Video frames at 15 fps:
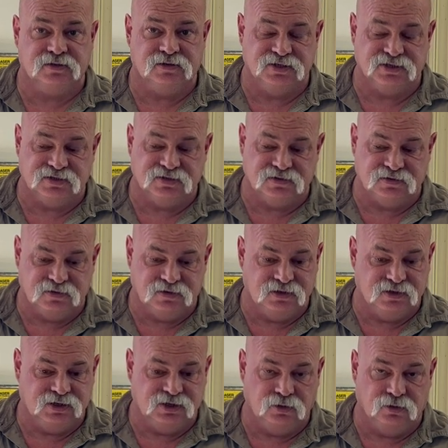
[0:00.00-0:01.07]
This has
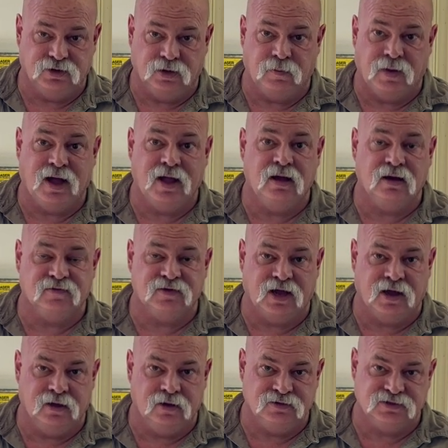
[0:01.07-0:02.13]
killed a pile of
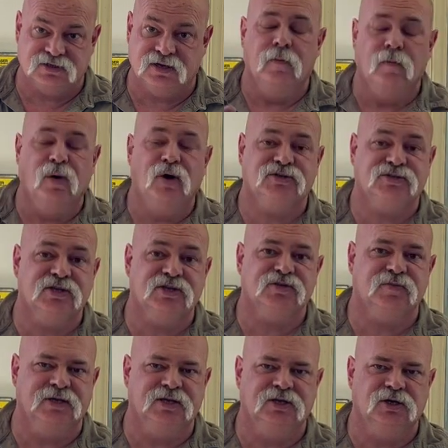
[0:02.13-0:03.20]
coyotes. Most of those have
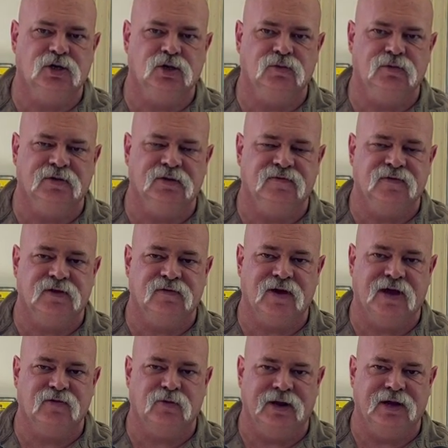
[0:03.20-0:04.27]
been killed with
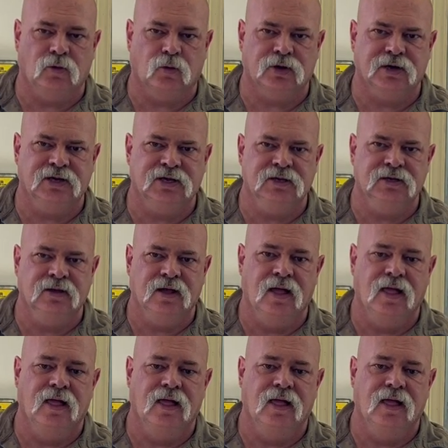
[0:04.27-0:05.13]
55 grain Hornady.